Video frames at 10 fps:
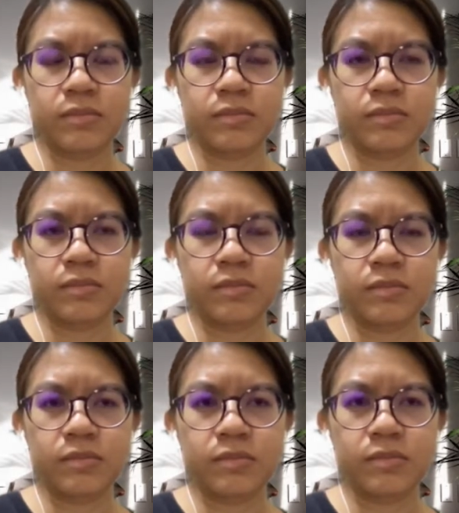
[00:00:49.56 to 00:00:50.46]

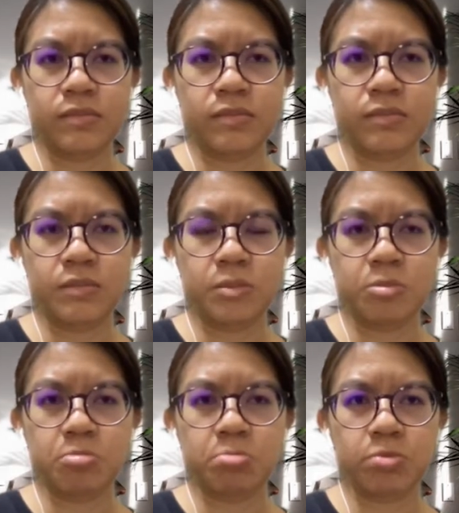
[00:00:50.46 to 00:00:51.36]

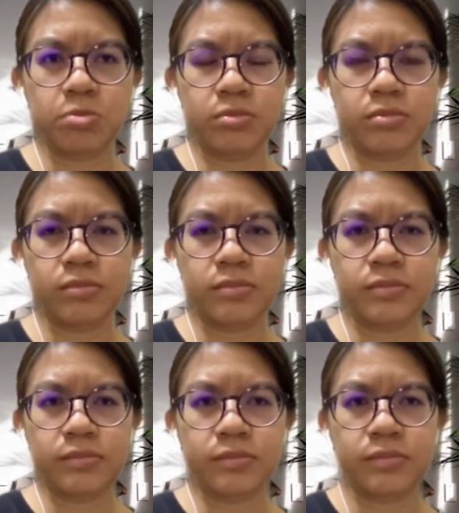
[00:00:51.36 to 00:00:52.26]

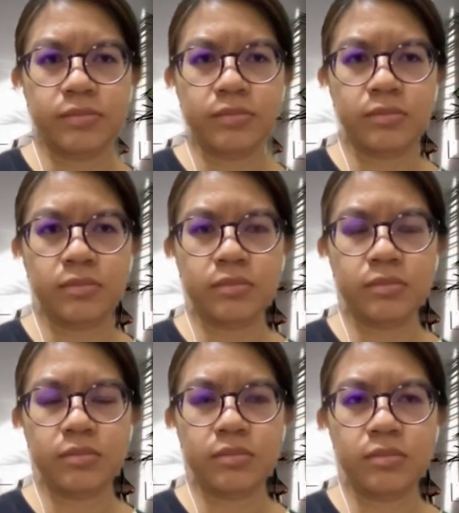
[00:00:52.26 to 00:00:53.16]

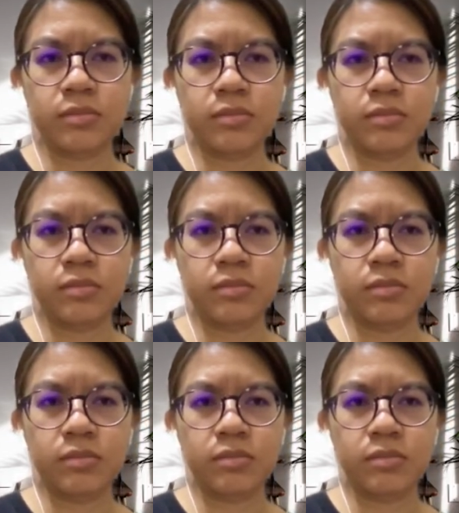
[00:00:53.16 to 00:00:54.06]

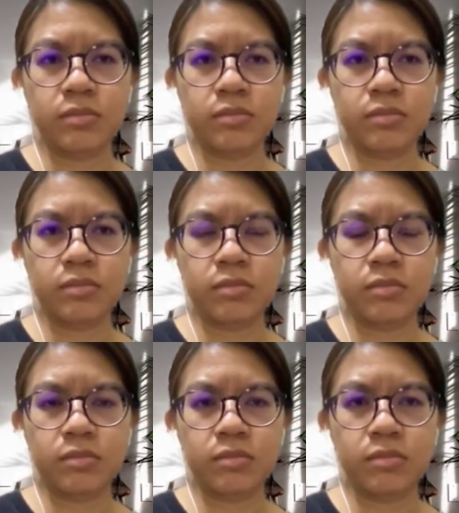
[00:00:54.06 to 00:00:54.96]

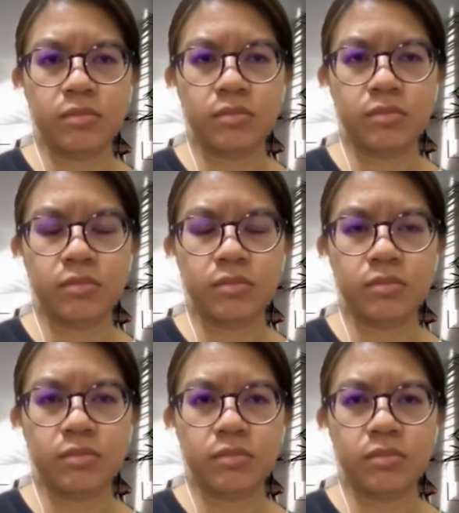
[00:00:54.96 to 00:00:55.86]

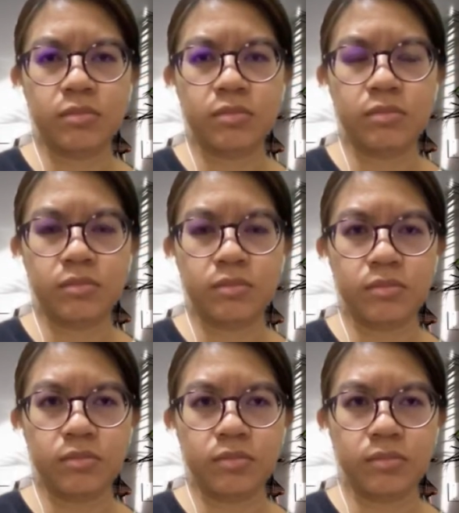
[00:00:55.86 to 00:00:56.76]

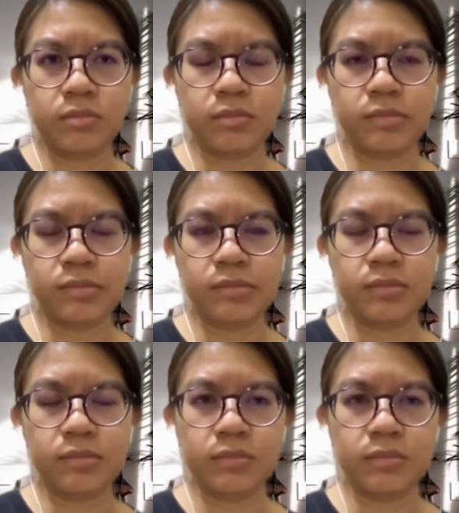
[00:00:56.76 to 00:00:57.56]
No words are spoken by the person on screen.